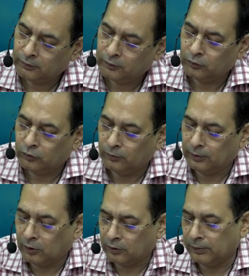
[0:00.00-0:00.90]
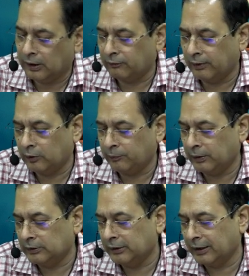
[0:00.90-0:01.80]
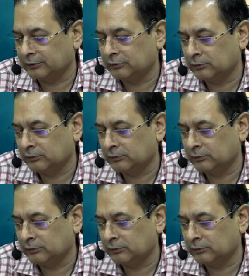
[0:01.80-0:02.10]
you may not be required to pay the tax.